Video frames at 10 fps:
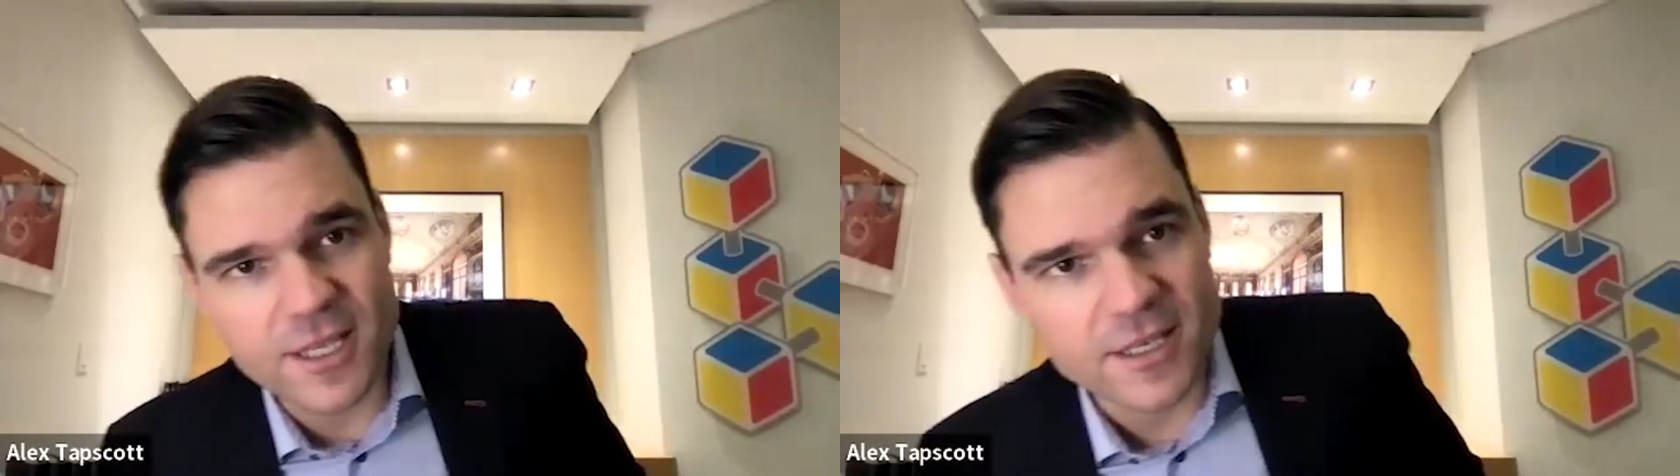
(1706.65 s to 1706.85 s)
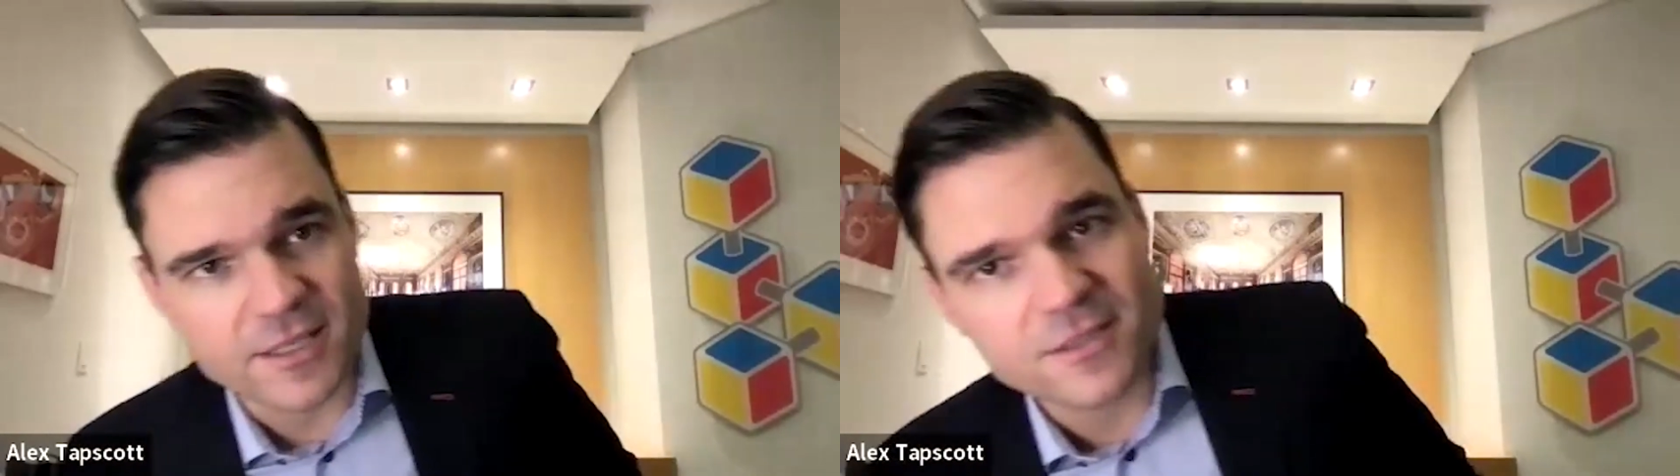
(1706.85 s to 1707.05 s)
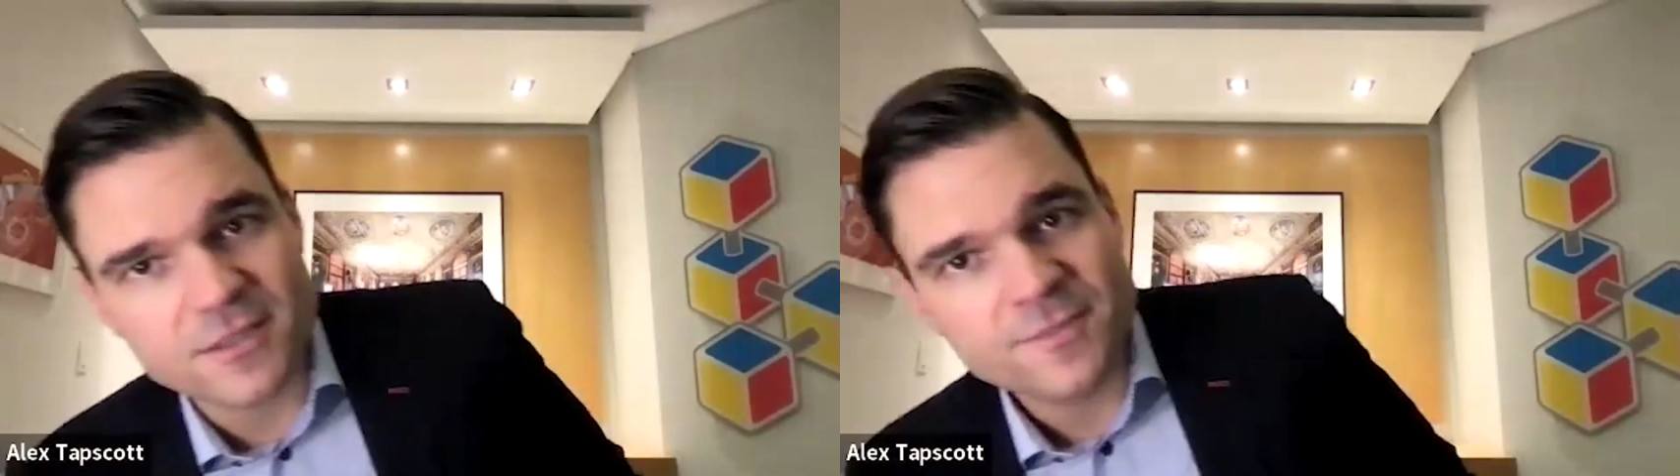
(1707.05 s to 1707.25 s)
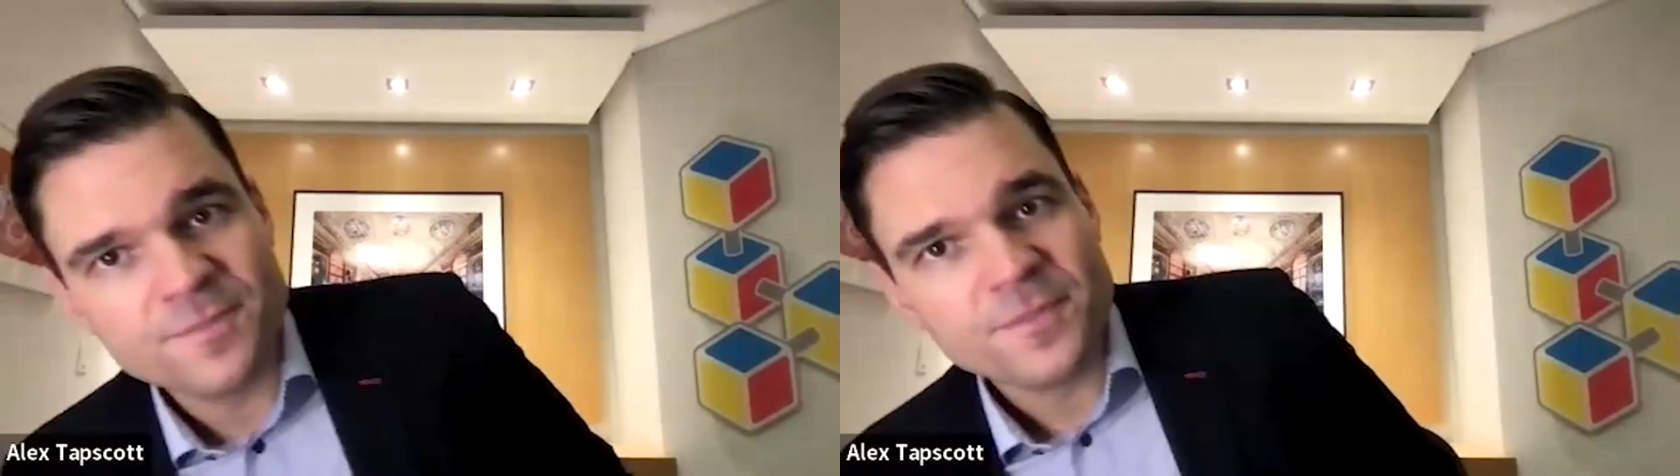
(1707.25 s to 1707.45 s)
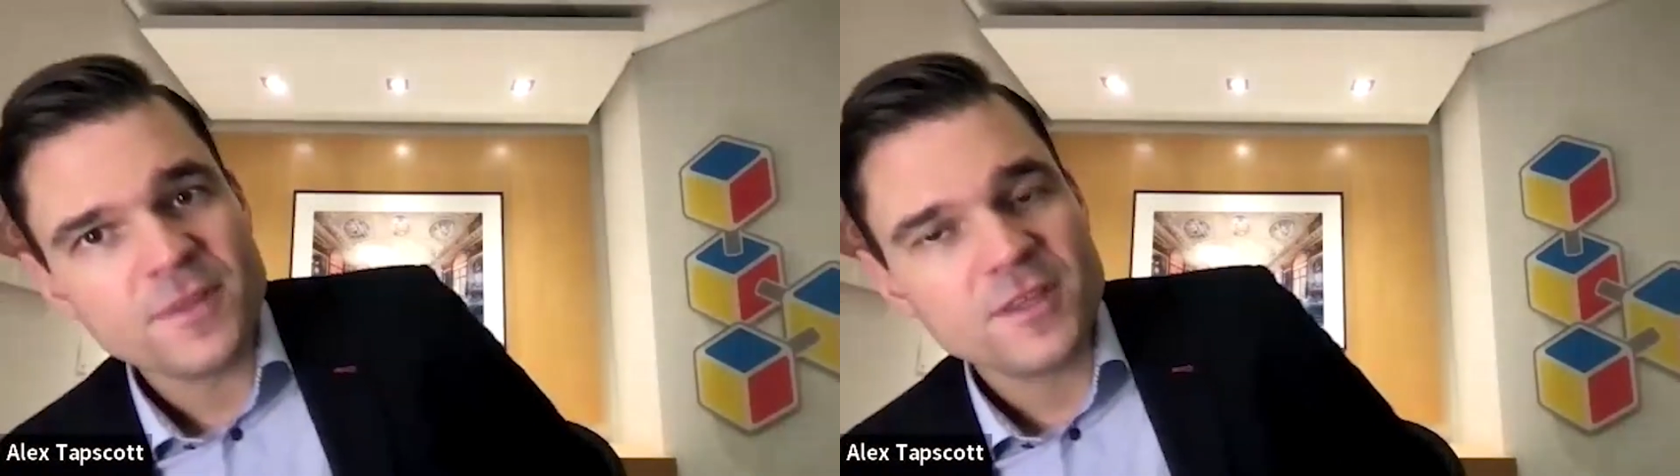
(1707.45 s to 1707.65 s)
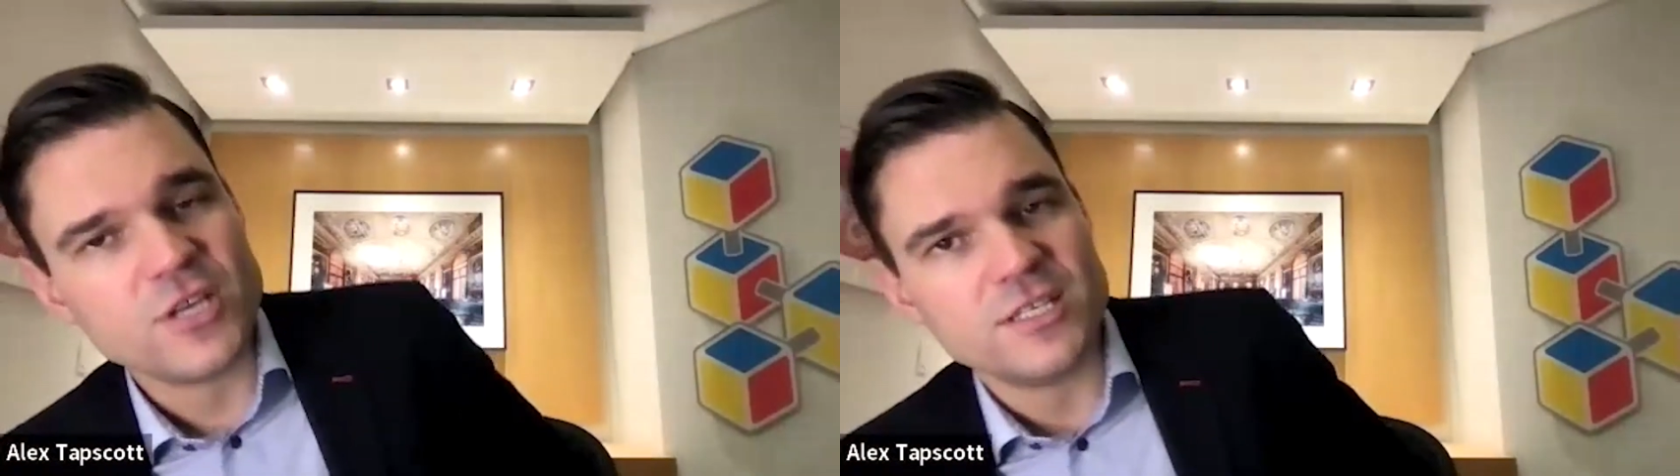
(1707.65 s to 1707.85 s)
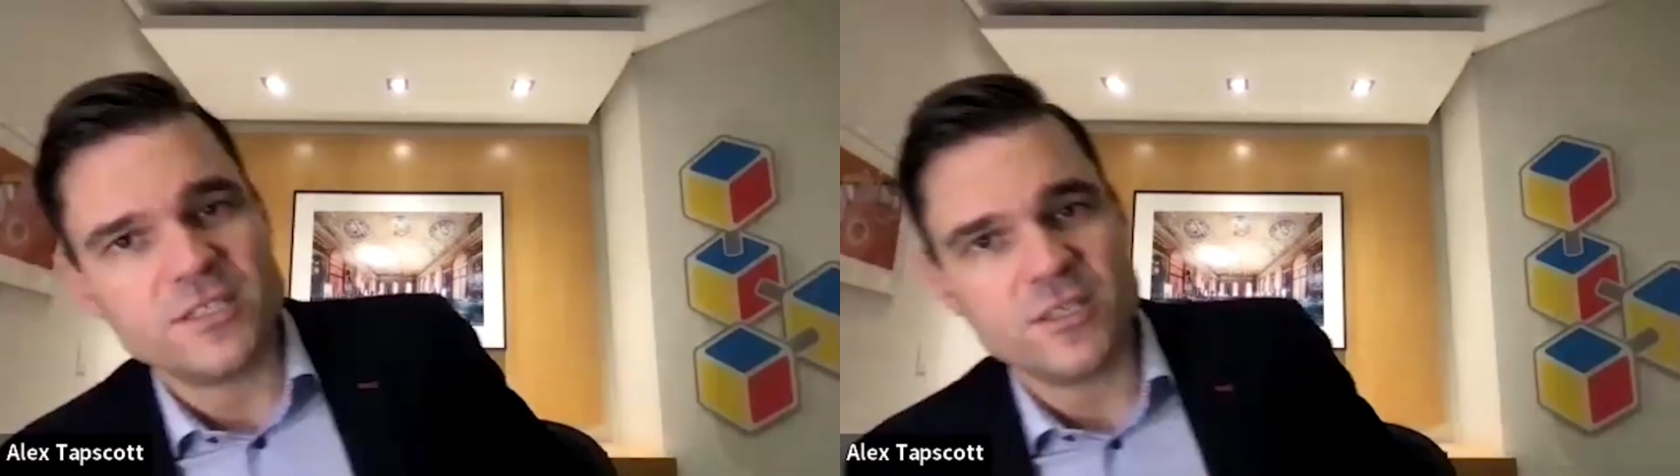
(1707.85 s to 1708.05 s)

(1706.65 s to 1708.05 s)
kids gen